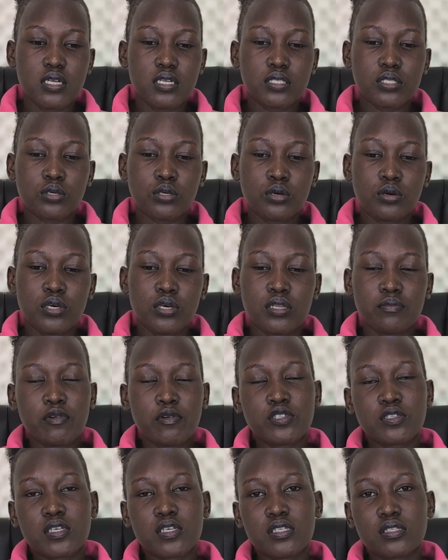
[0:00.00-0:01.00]
So in
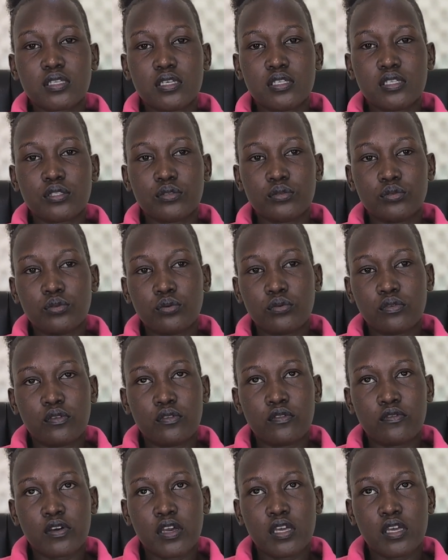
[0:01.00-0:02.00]
most cases,
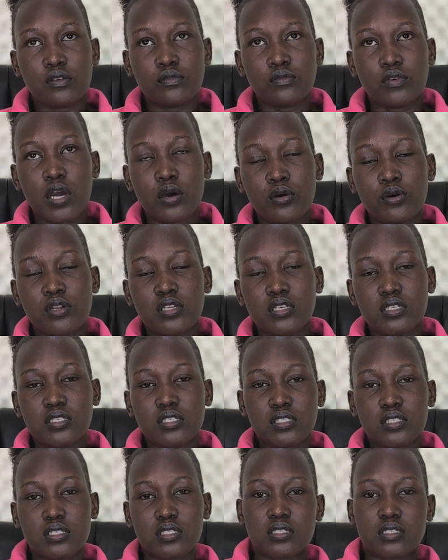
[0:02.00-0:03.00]
you find we are calling
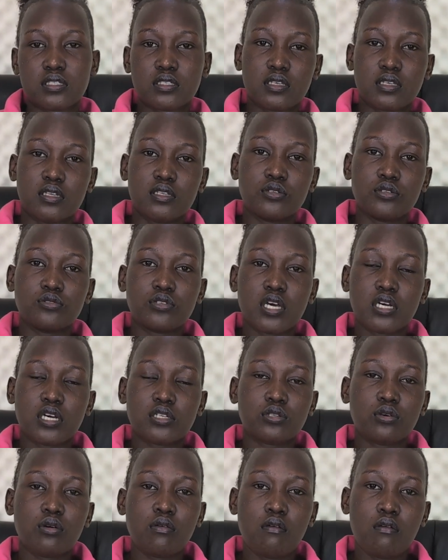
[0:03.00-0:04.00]
it a
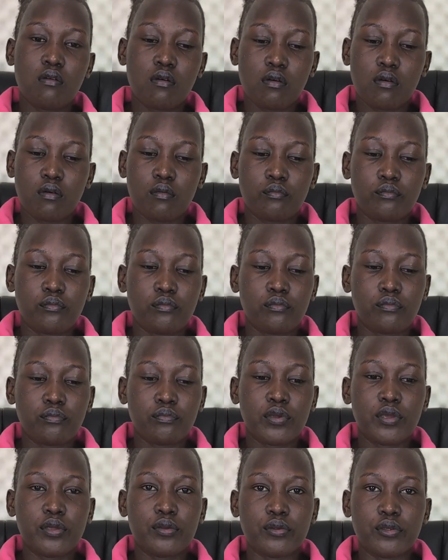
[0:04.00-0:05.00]
neonatal
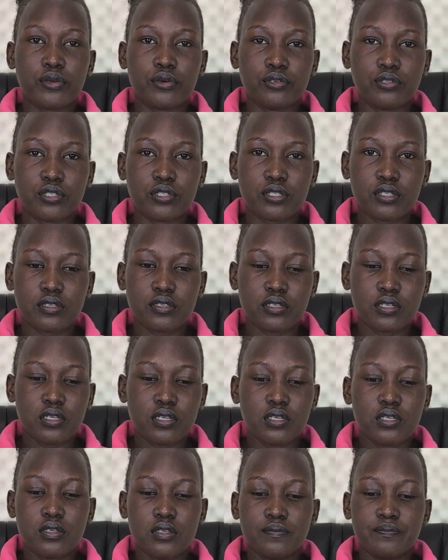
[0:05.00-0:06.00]
period.
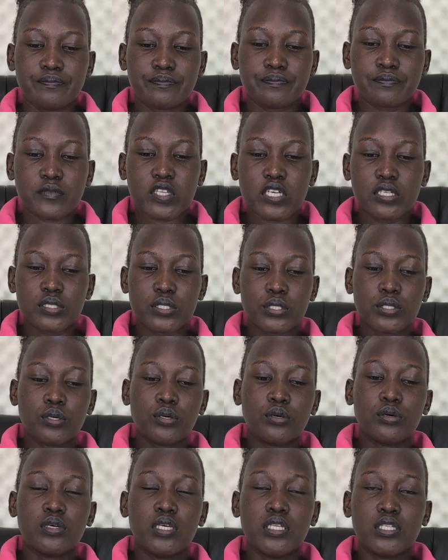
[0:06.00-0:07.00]

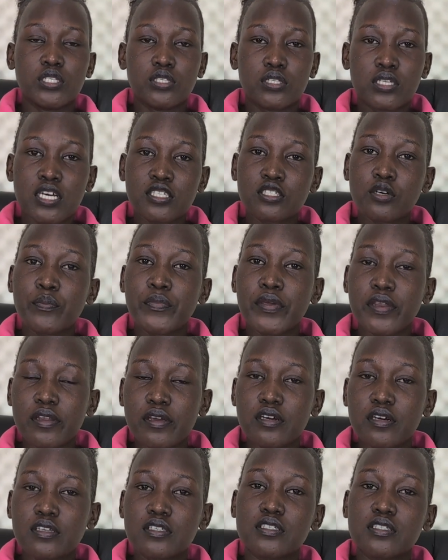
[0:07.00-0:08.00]
So a neonatal
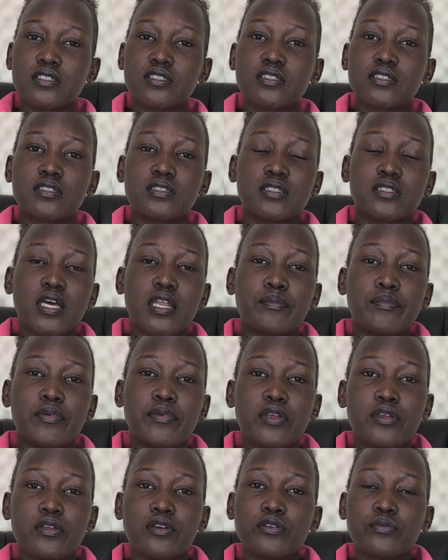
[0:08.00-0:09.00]
period is that
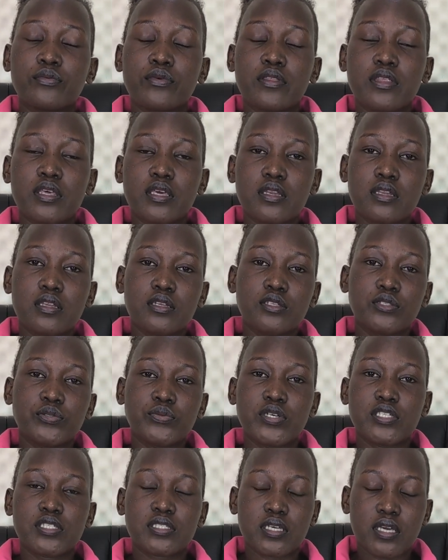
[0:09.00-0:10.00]
period within
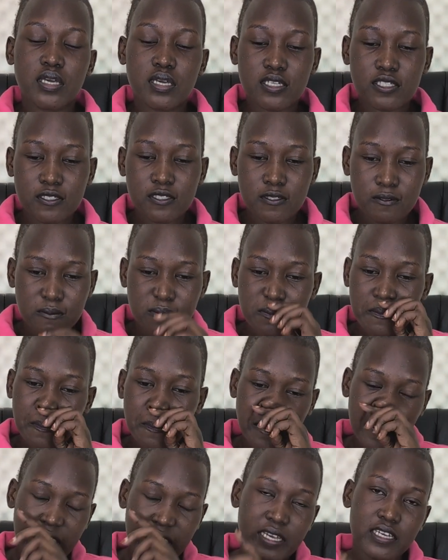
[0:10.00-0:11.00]
28
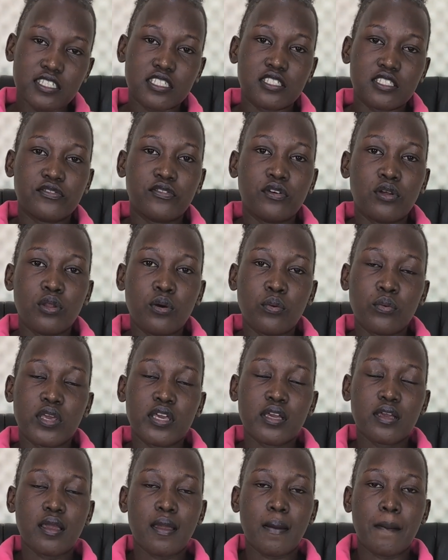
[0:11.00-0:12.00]
days
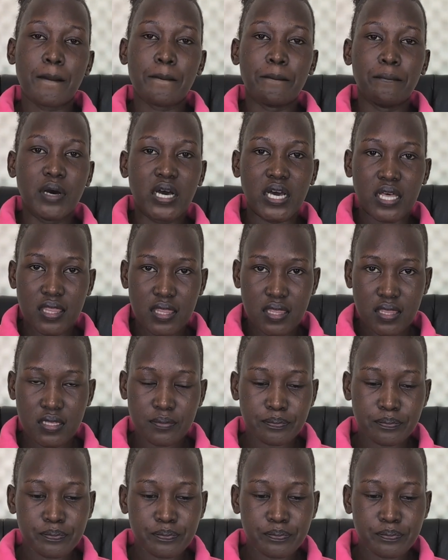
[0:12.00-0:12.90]
following birth.